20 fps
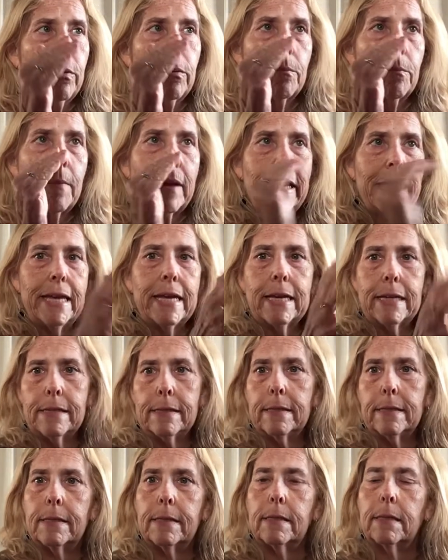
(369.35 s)
my
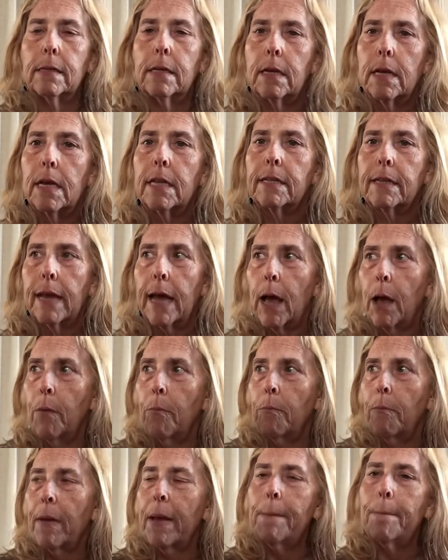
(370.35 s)
kids, to help
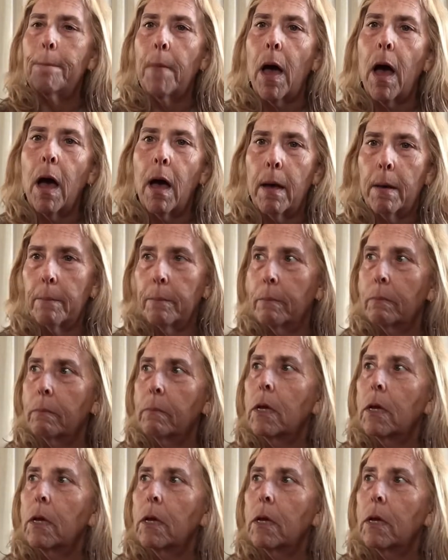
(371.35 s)
my mom,